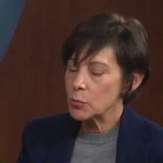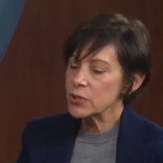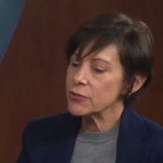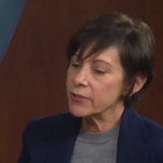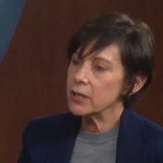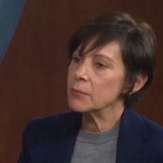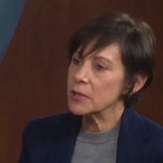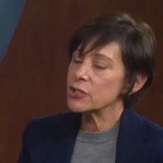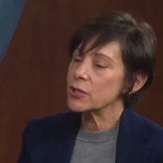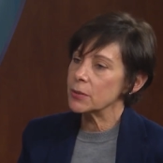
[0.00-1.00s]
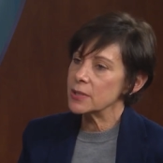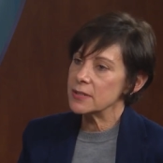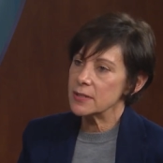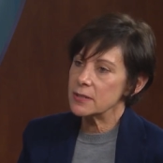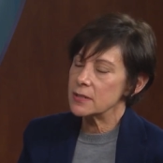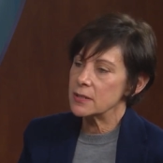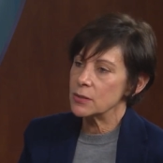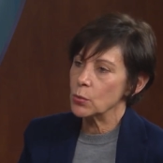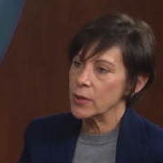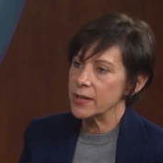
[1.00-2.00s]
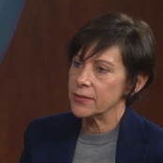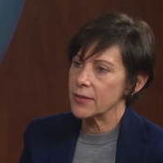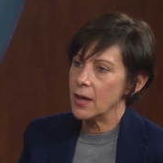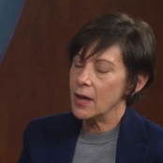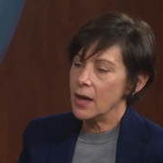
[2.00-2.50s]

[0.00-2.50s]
which very much coexisted with